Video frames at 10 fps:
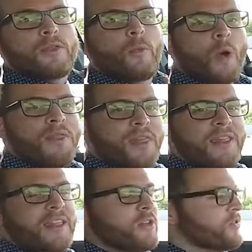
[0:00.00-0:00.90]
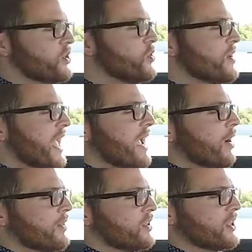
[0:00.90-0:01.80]
The one thing that you do get
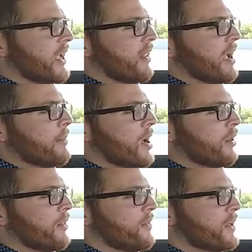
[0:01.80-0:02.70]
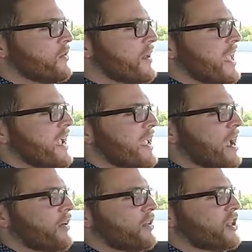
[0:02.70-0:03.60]
on the GLI model, though, that you can't
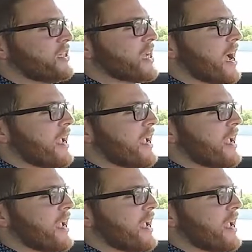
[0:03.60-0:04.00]
get on a GTI